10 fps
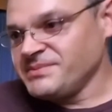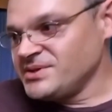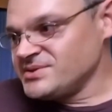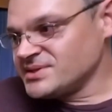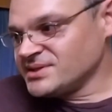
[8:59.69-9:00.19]
I'm
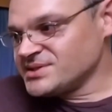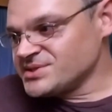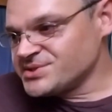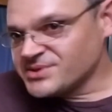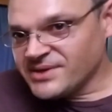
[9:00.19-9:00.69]
using
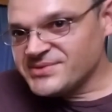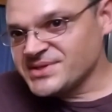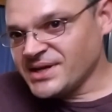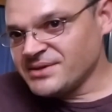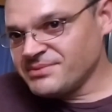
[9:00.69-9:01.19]
this to strafe
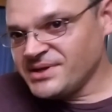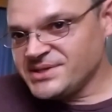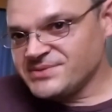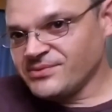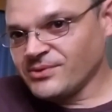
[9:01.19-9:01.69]

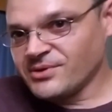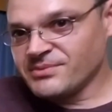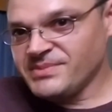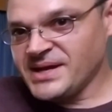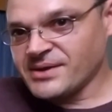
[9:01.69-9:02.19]
sideways,
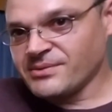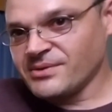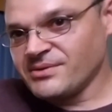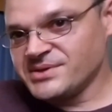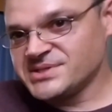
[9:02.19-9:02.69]
forward,
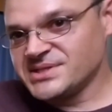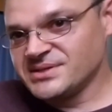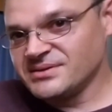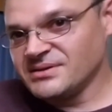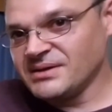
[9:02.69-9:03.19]
backwards,
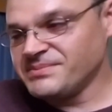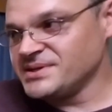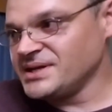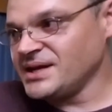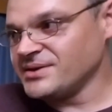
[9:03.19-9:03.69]
up
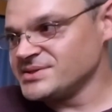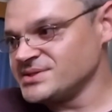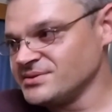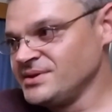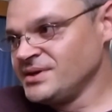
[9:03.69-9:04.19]
and down,
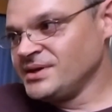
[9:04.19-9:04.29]
so